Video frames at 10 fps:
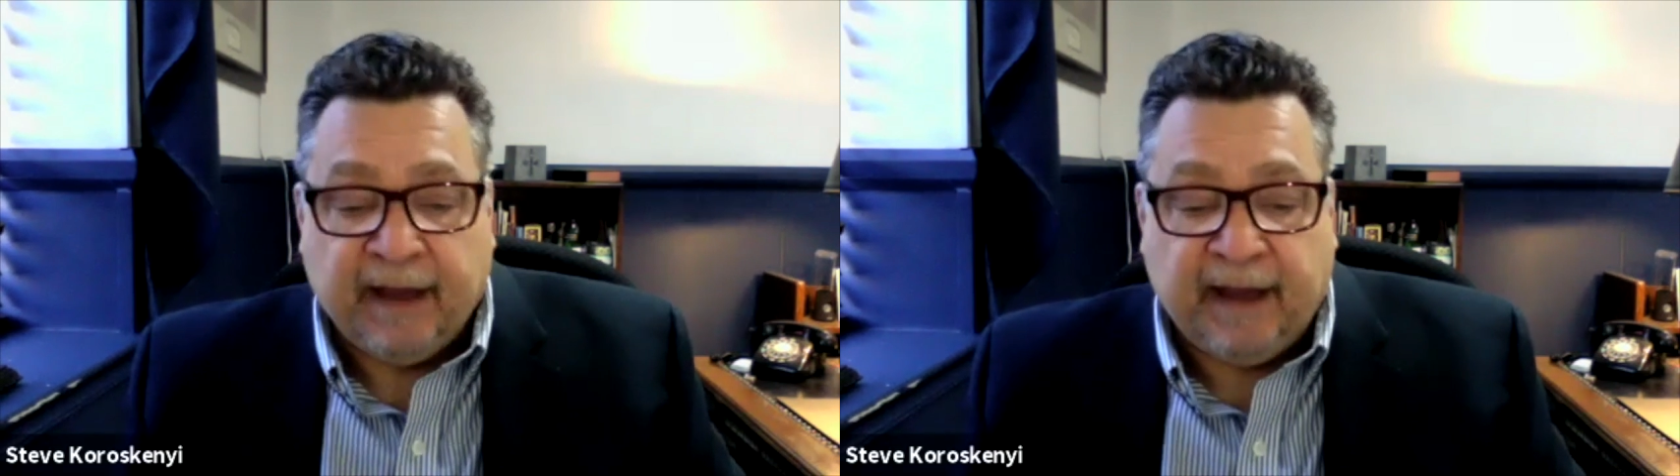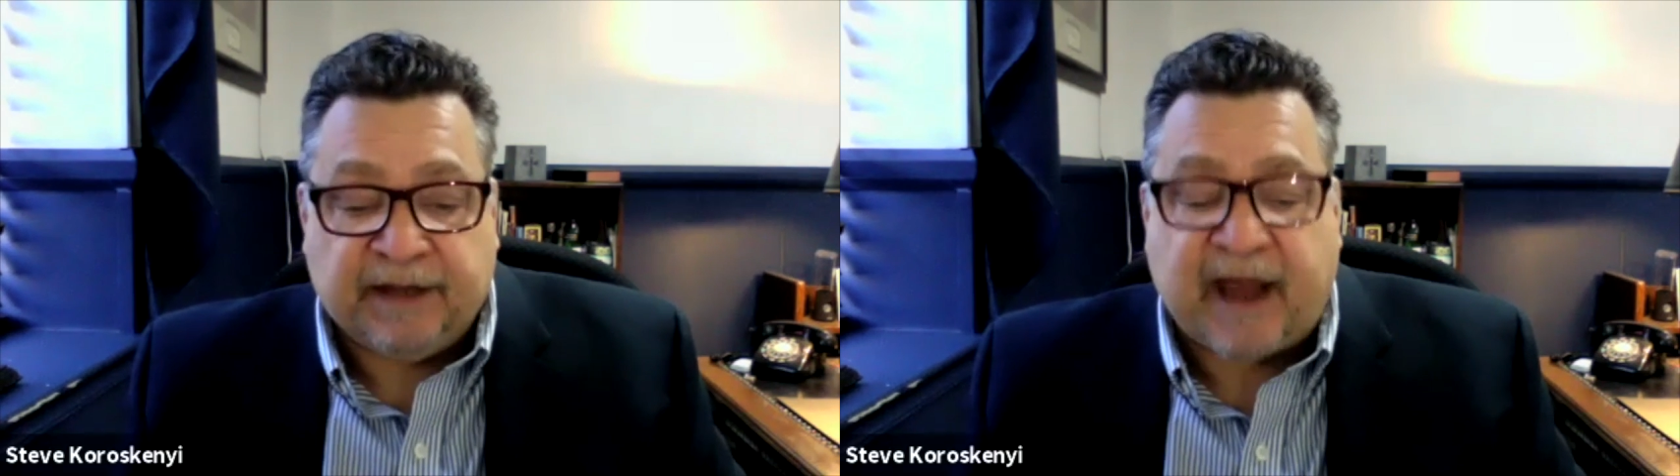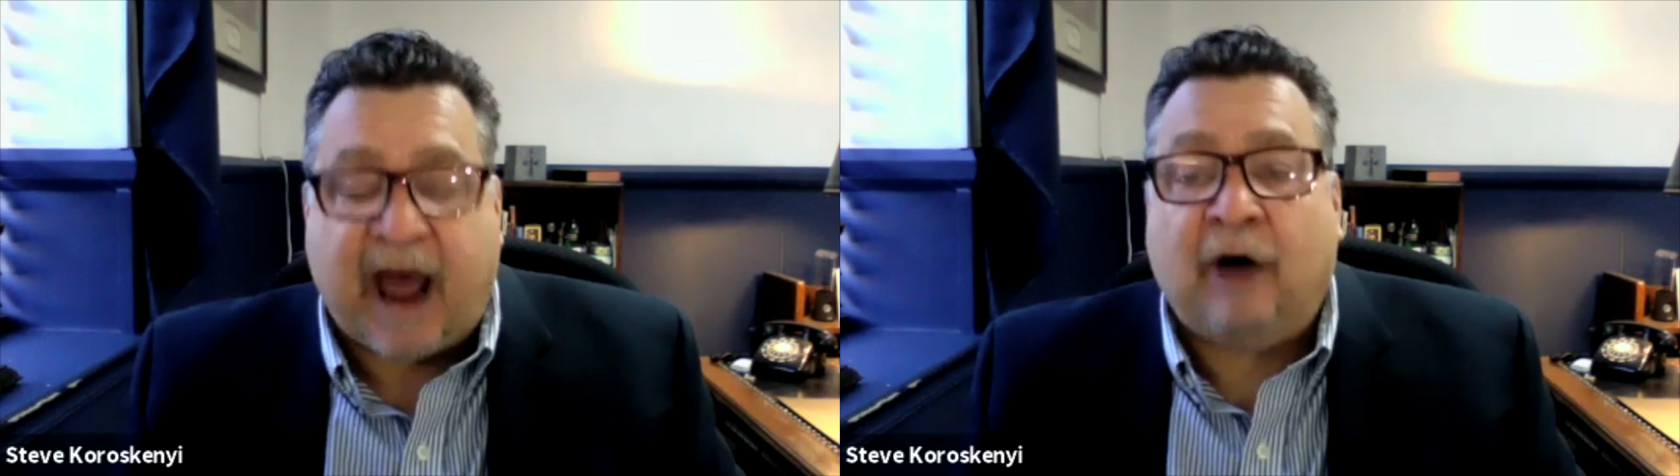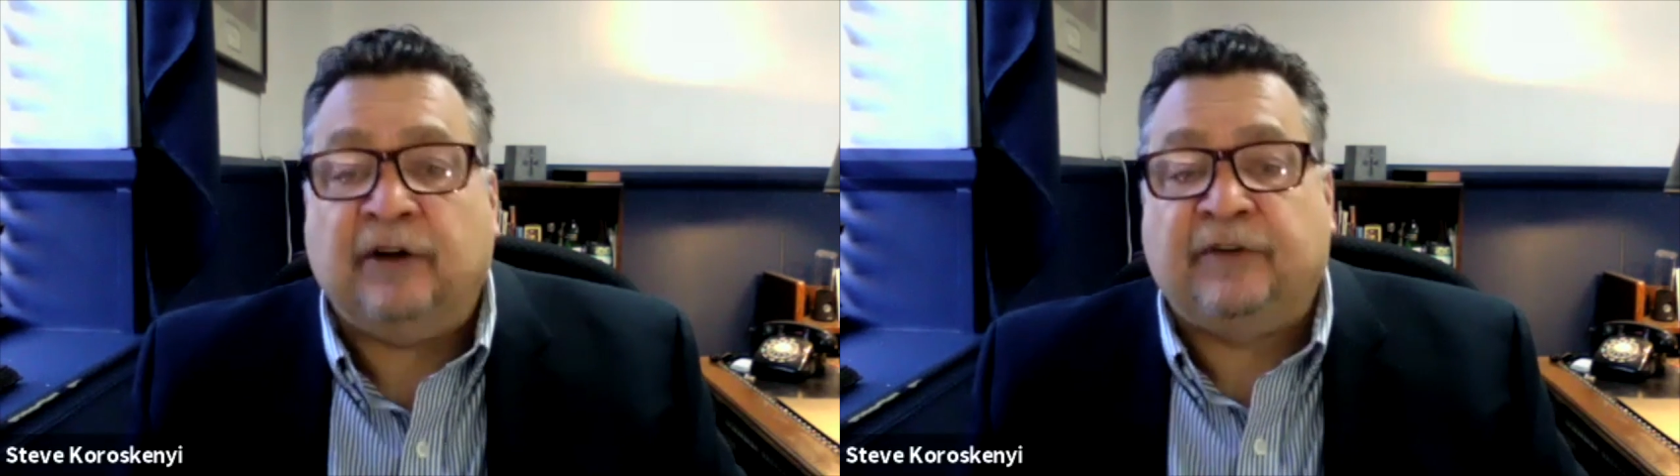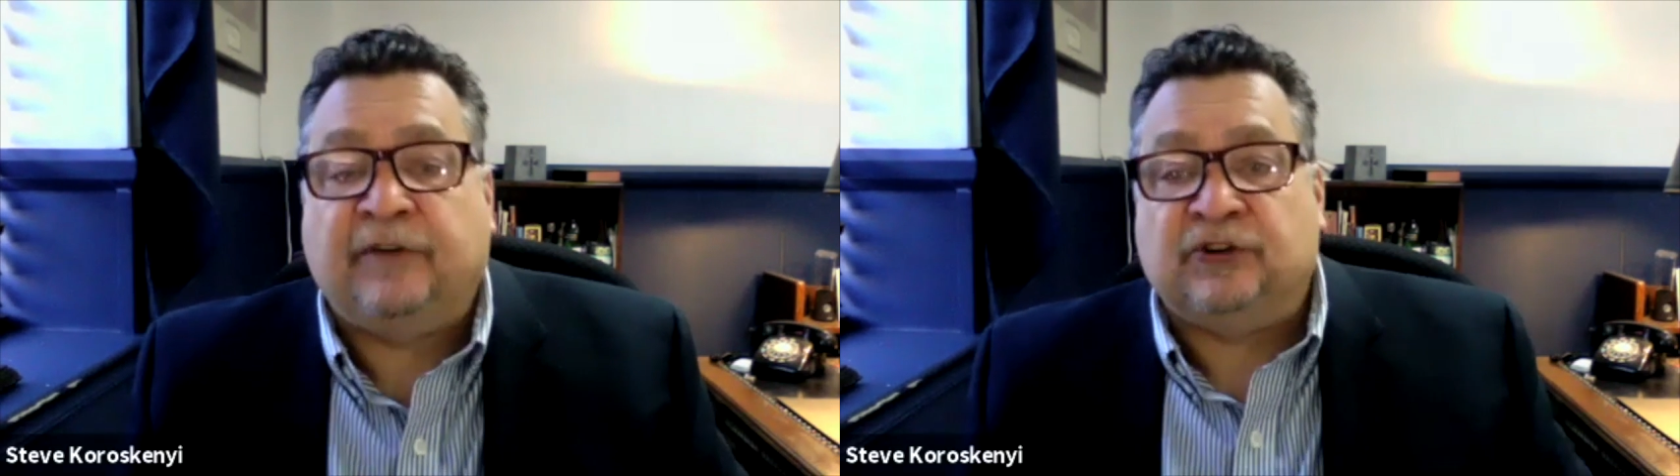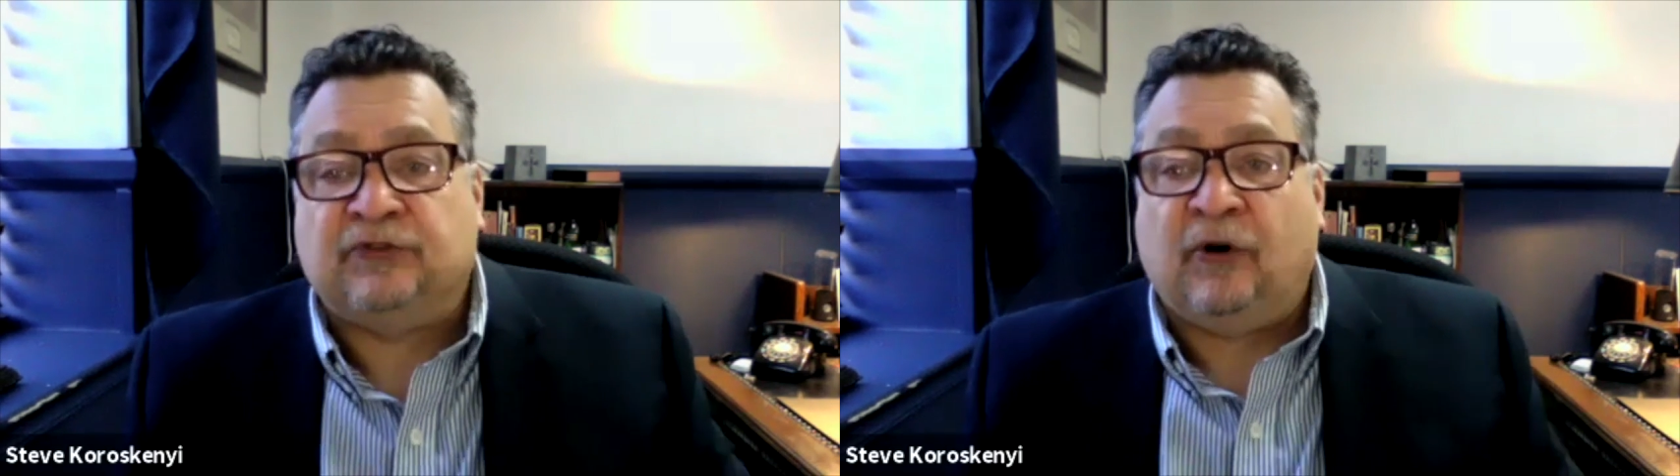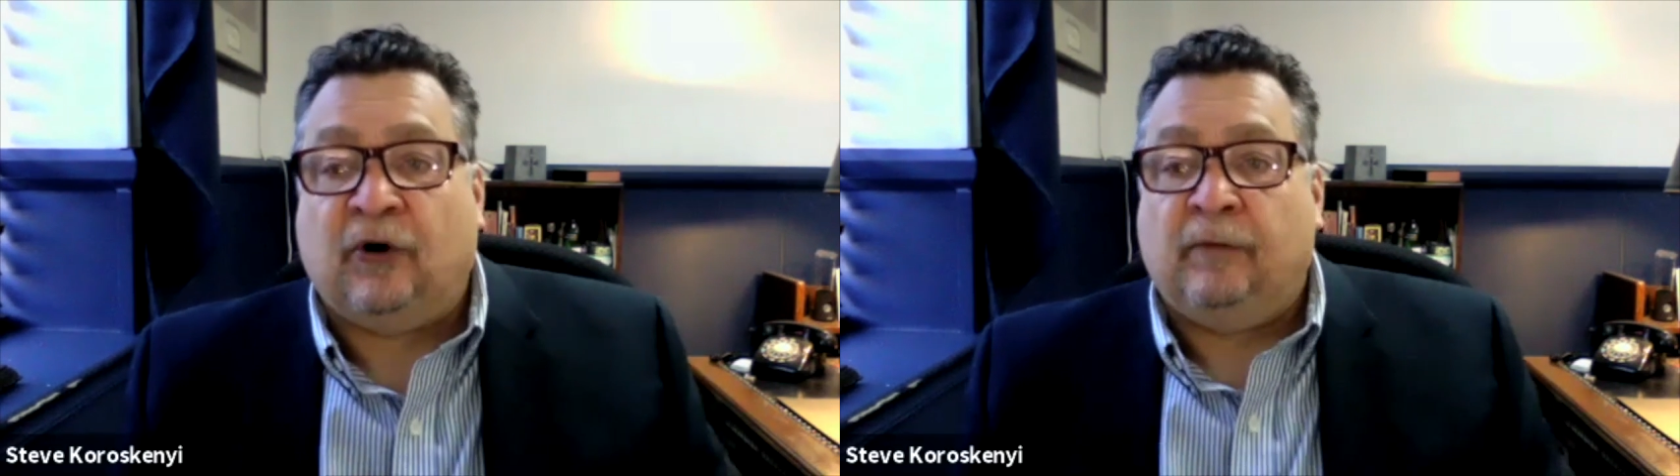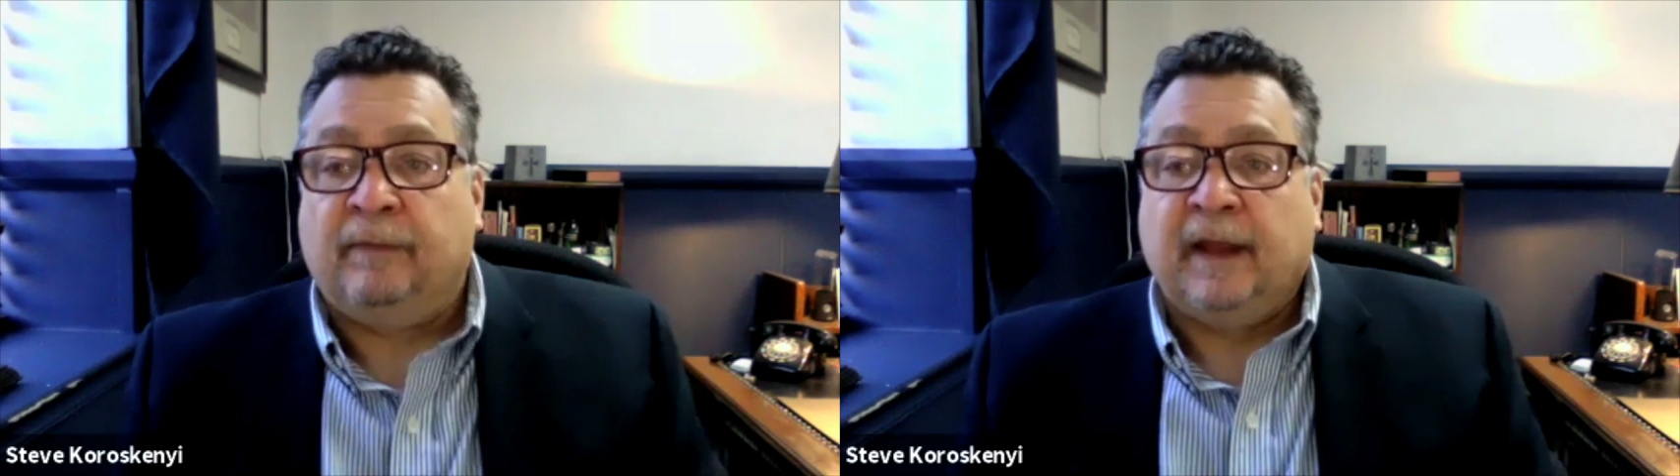is out of control.